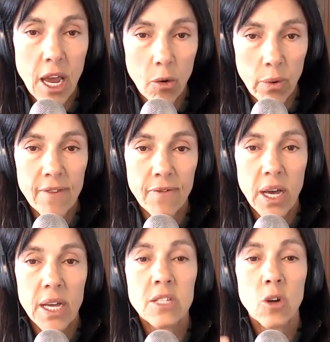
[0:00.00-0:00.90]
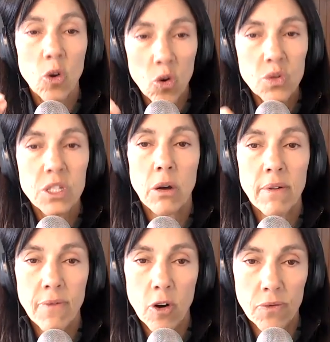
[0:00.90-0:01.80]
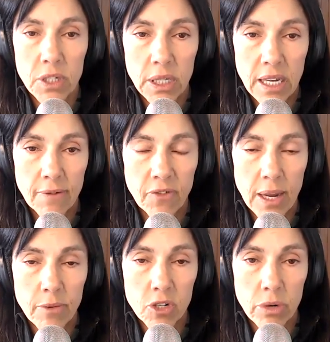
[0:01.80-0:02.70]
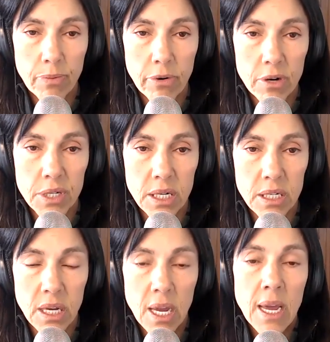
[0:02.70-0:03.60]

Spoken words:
However, it's also involved in that inflammatory process.